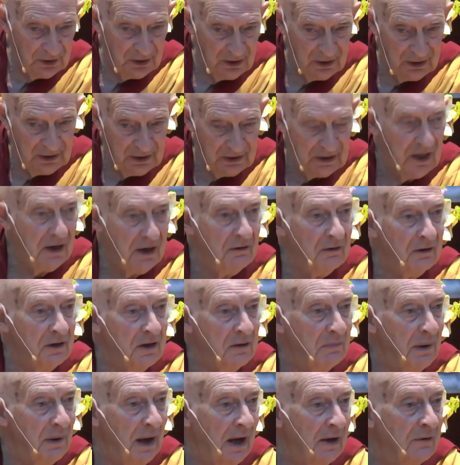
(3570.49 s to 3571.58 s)
and inherently
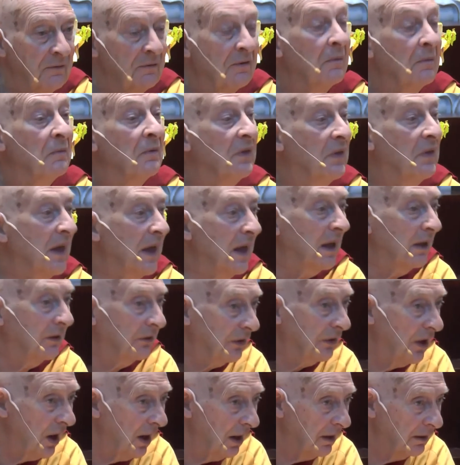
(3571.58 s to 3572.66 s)
bad from their
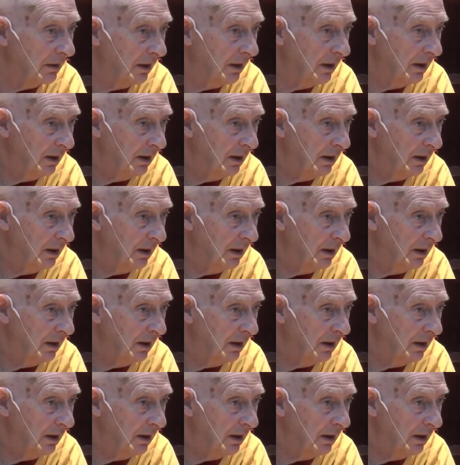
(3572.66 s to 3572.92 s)
side.